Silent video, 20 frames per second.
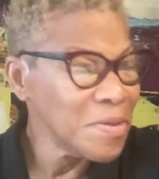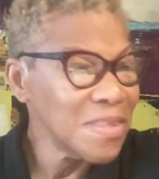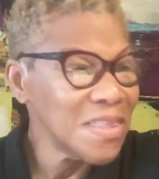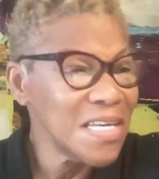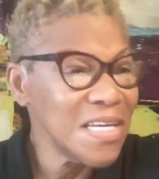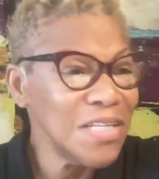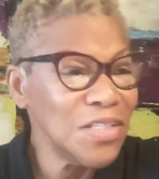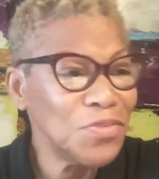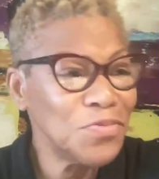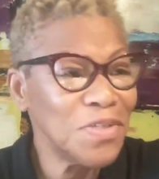of
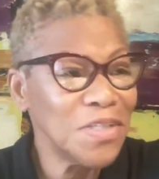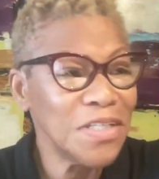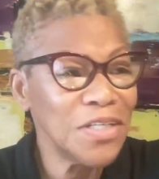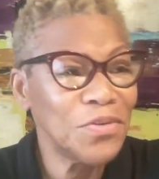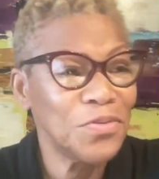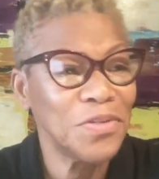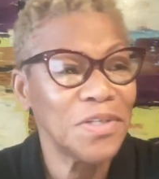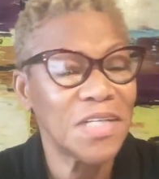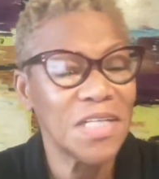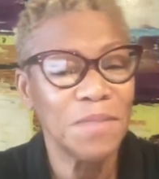things really
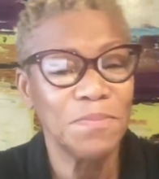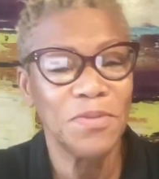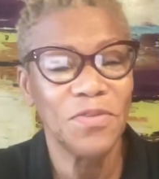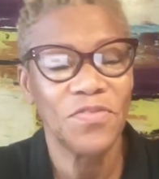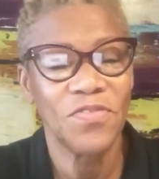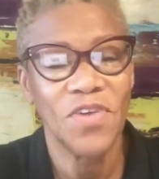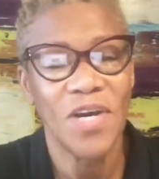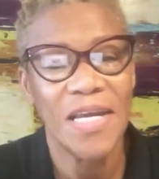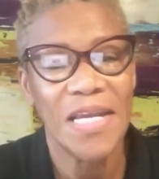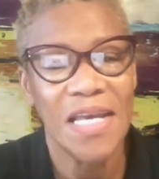quickly
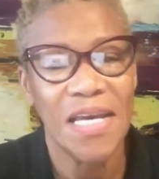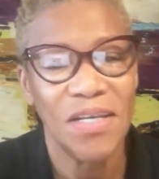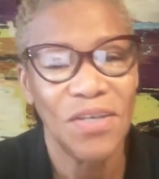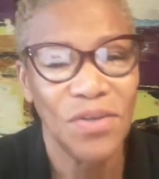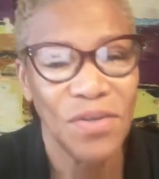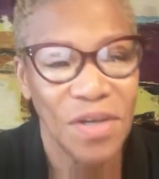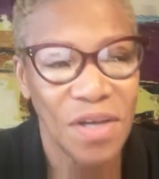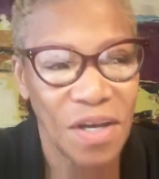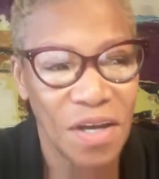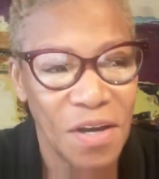before I let
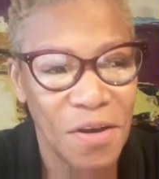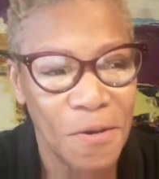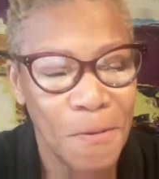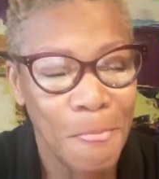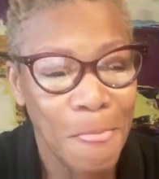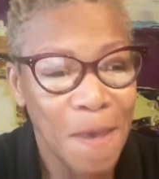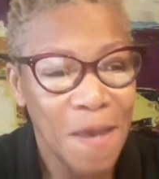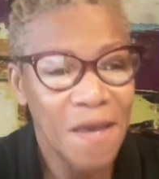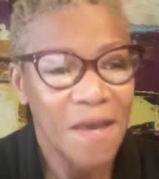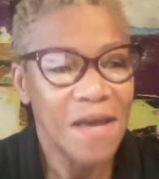you go.
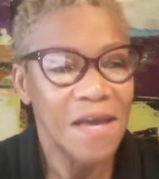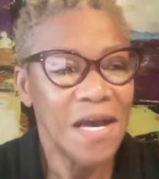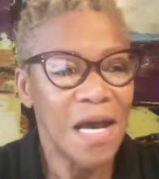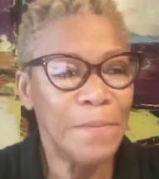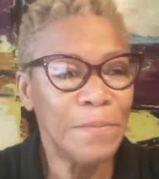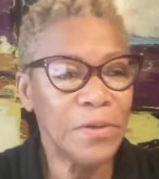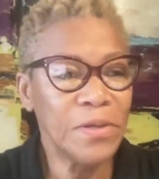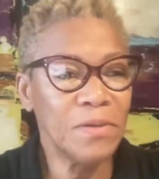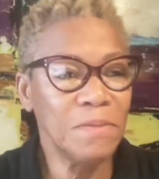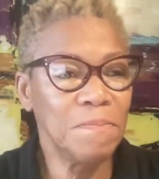
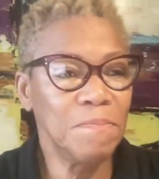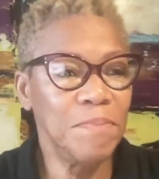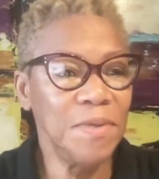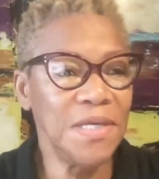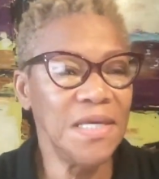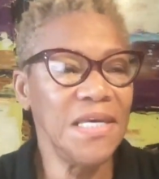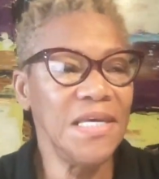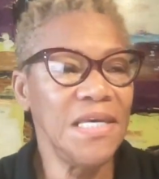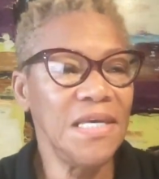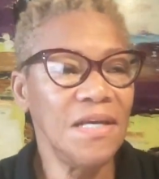I'm going to
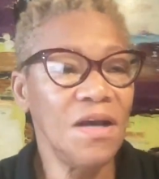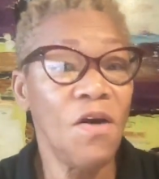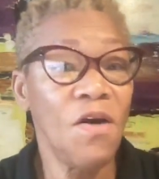be,